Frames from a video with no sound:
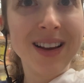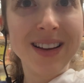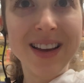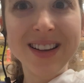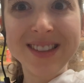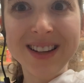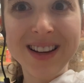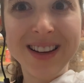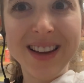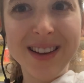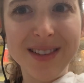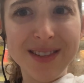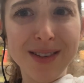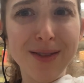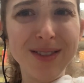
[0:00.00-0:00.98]
i guess i
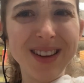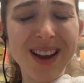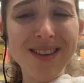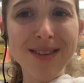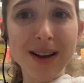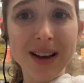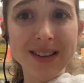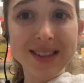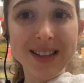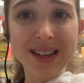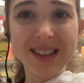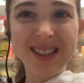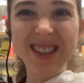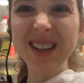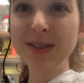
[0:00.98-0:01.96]
get old now
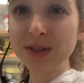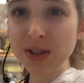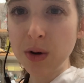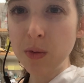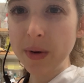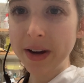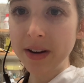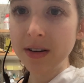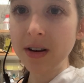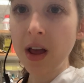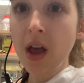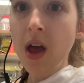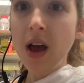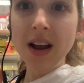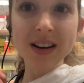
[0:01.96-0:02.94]
see, see it's so weird
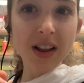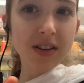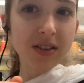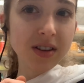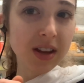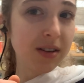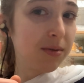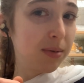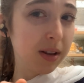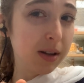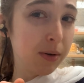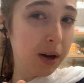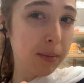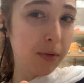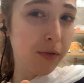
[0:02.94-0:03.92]
another thing
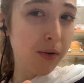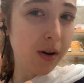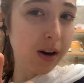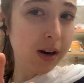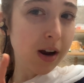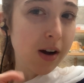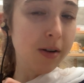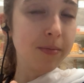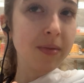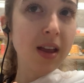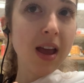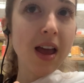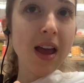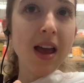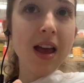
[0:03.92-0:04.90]
really quick before i go
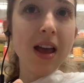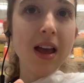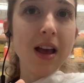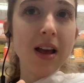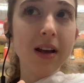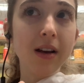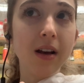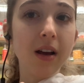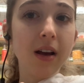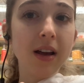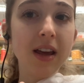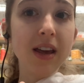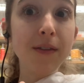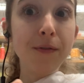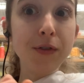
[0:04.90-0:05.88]

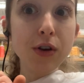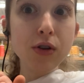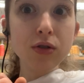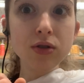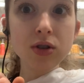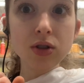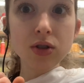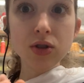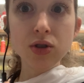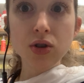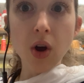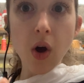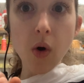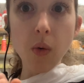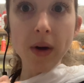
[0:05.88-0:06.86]
it feels
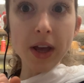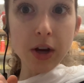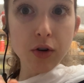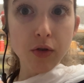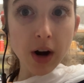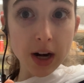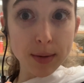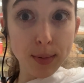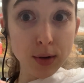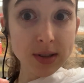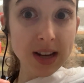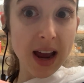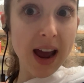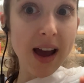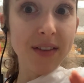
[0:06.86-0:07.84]
so incredible
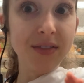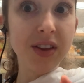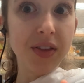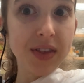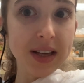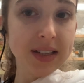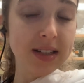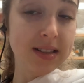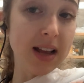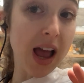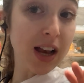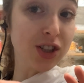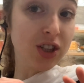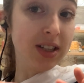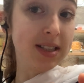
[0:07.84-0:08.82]
to have the thesis
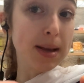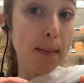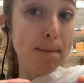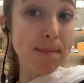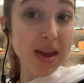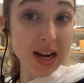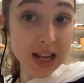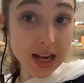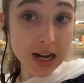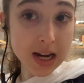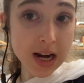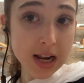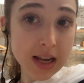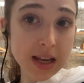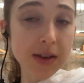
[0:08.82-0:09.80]
actually
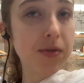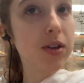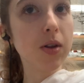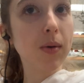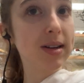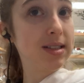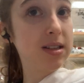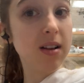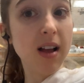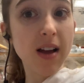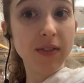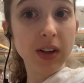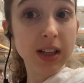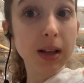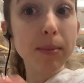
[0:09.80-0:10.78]
submitted, even though I still
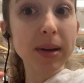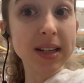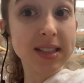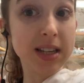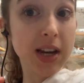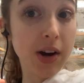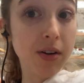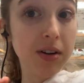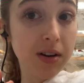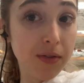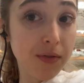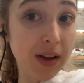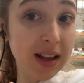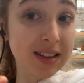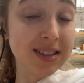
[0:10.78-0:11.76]
have like the big scary
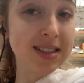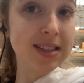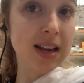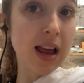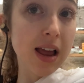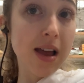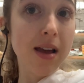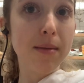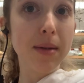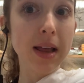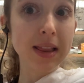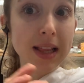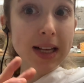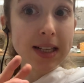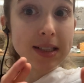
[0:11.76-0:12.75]
defense.
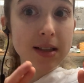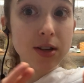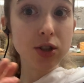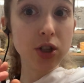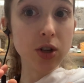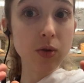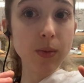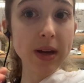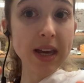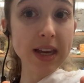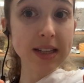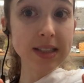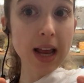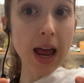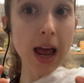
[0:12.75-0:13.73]
Um, less than two
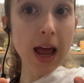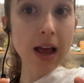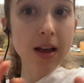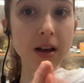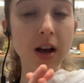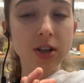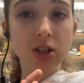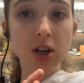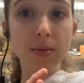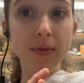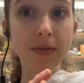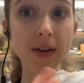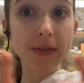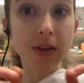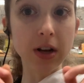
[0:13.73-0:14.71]
weeks, ah, October
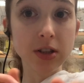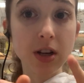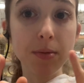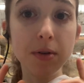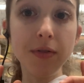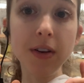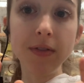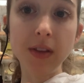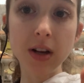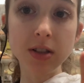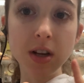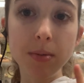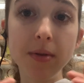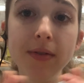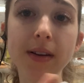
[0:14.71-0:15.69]
5th, October 5th,
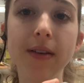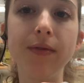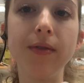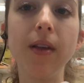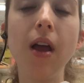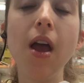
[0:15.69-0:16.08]
October 5th.